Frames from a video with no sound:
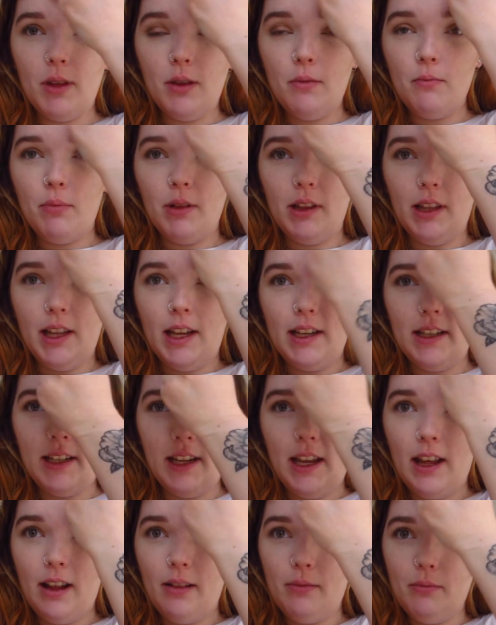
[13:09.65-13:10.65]
blend
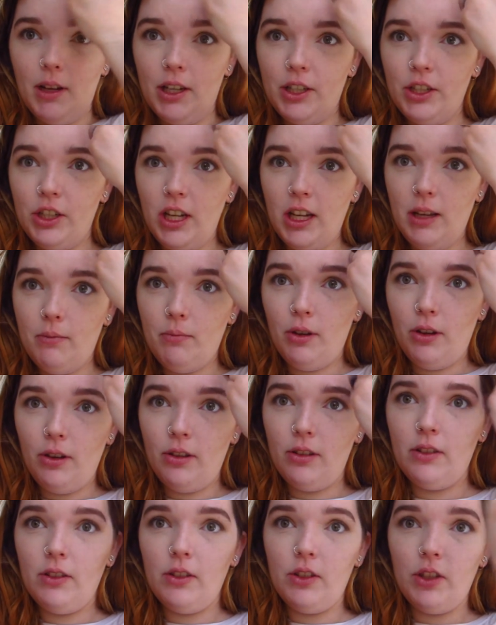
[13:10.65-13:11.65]
out my
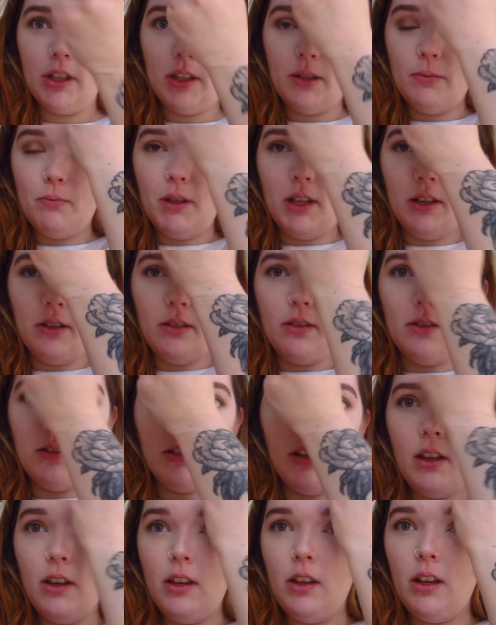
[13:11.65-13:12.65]
cheekbones, just because
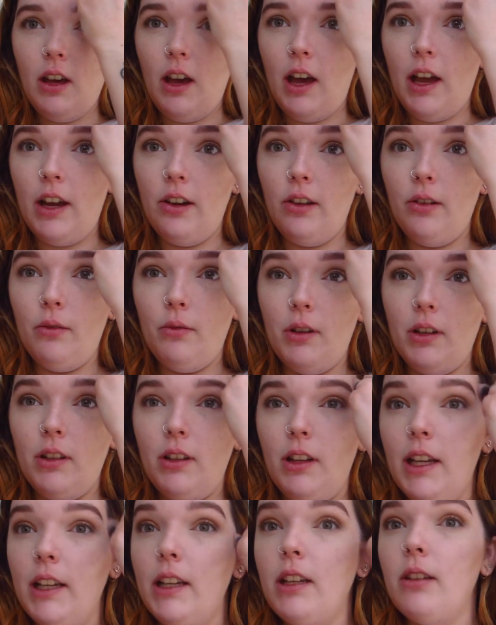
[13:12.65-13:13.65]
I don't want
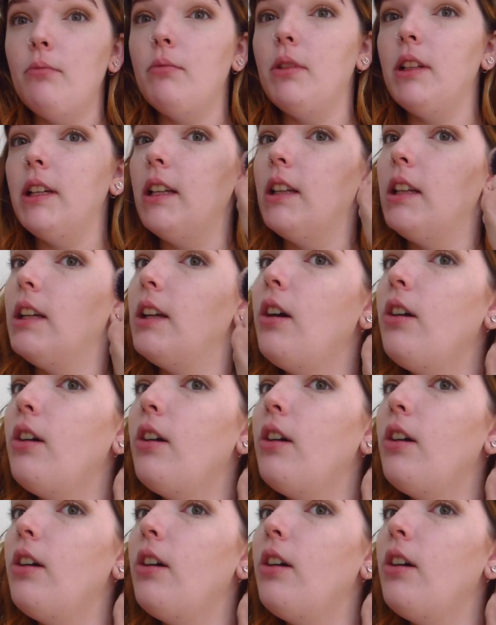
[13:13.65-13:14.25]
like completely